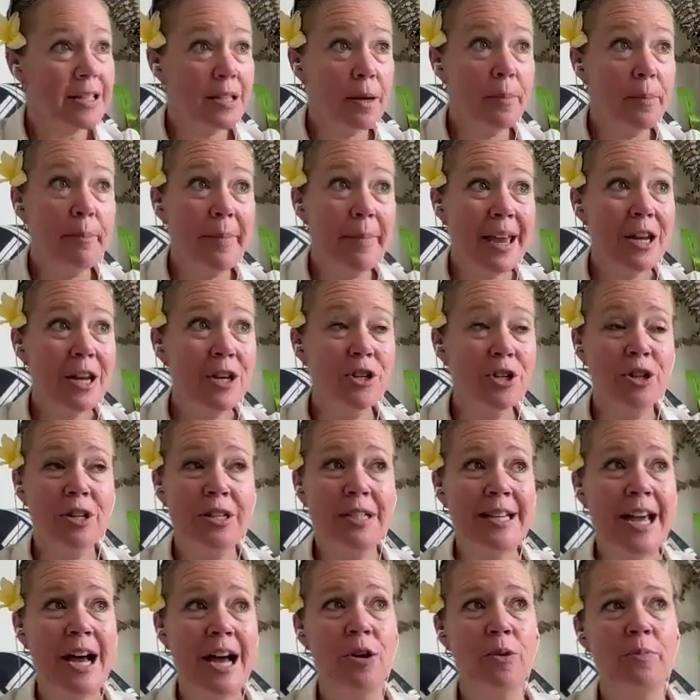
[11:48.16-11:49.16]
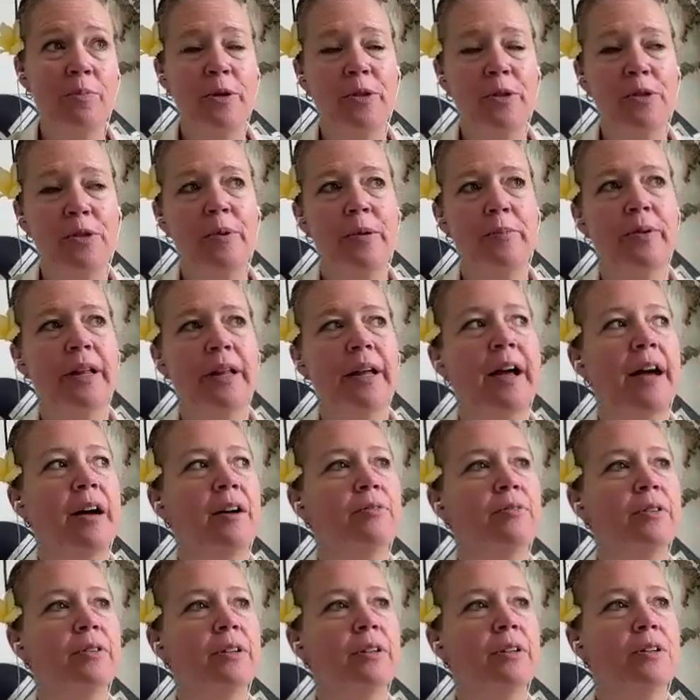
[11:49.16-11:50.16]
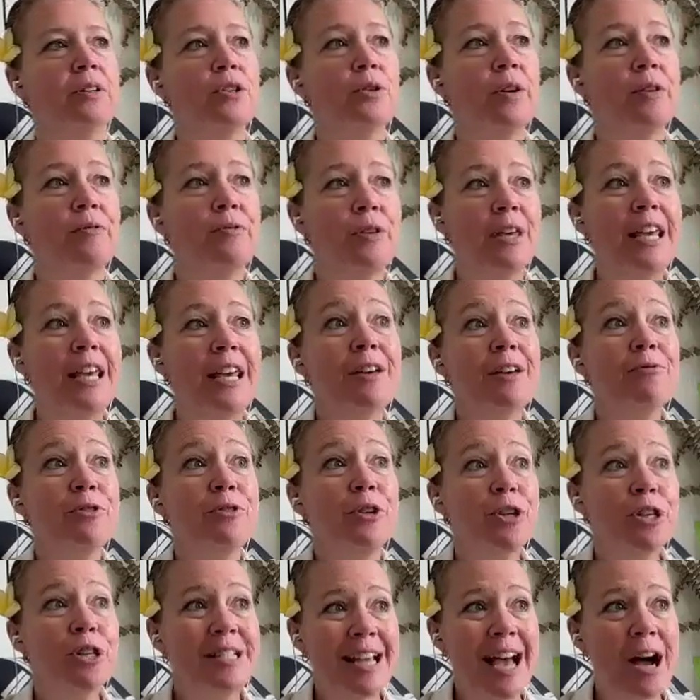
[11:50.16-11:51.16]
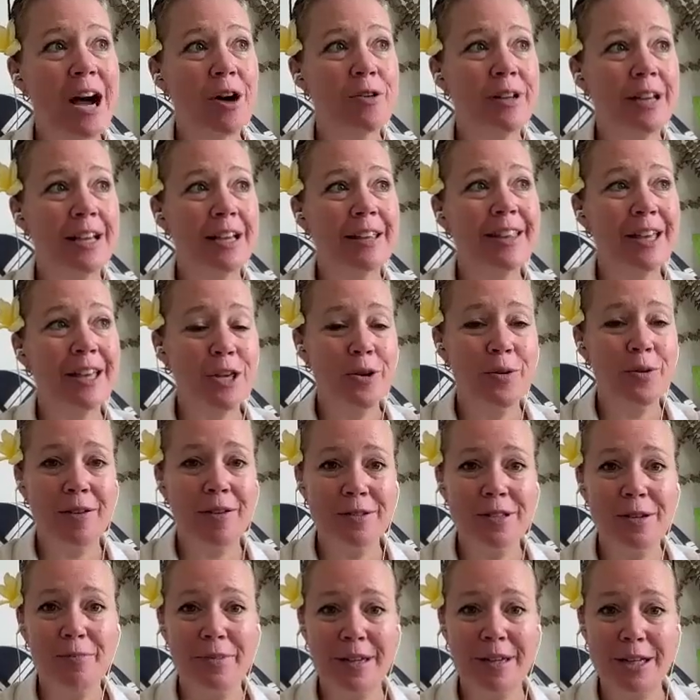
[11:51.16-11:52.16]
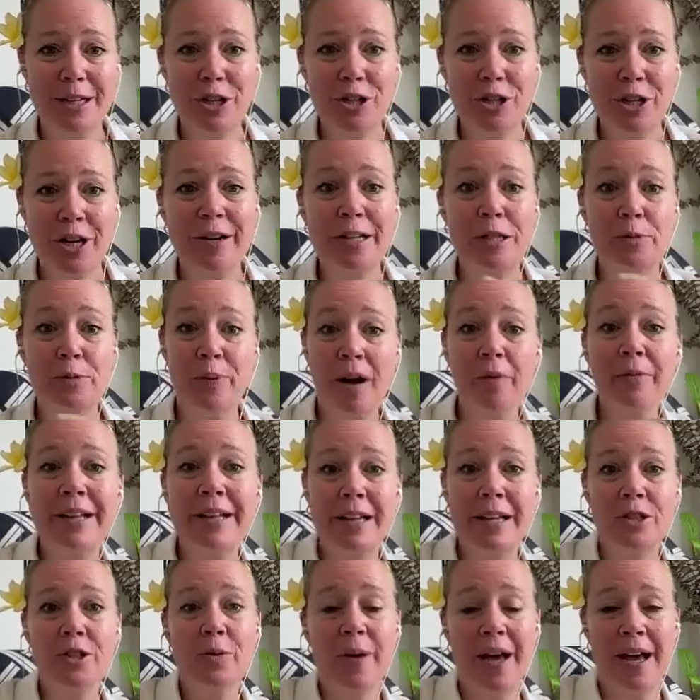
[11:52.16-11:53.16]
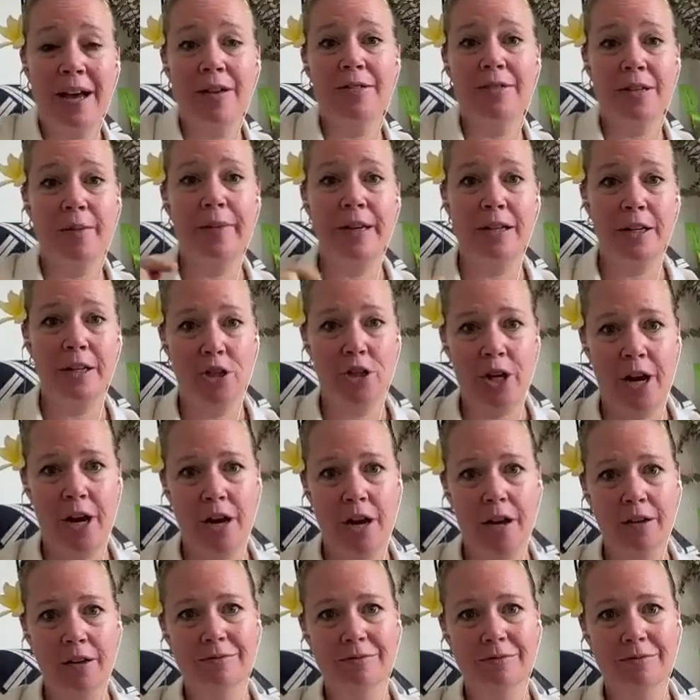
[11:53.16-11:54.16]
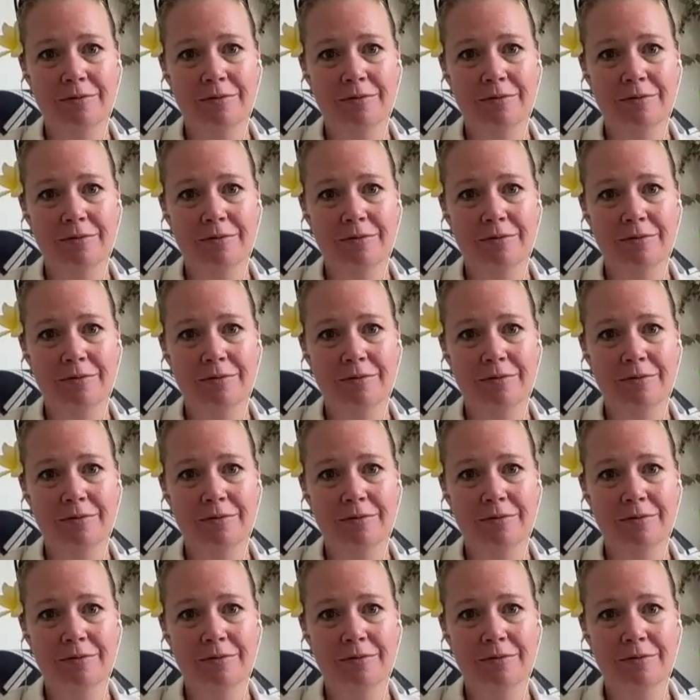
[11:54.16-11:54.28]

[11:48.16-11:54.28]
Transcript: is a major doubt most people have. So if you're doubting that you have something to share, it's probably because you have something to share.